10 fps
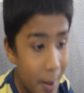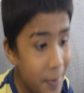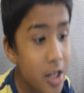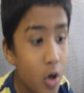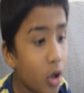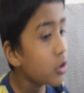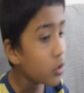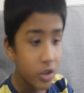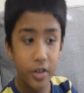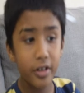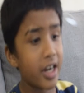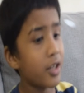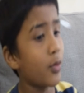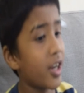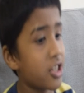mean not the
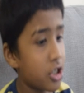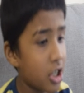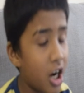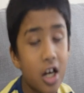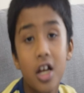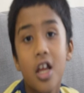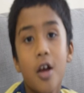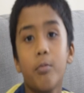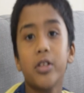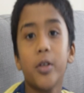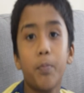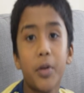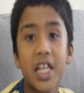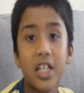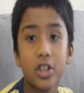great white shark, but the
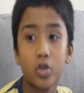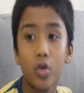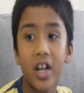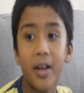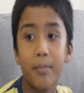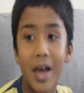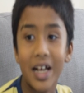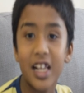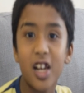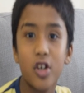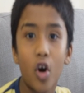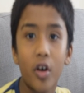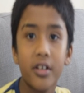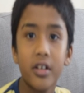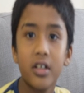prehistoric
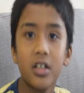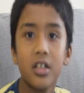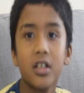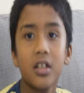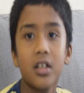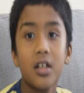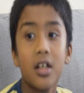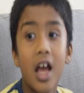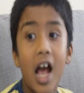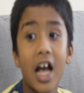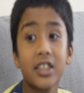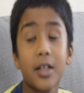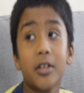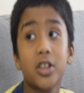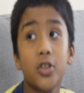megalodon. As I must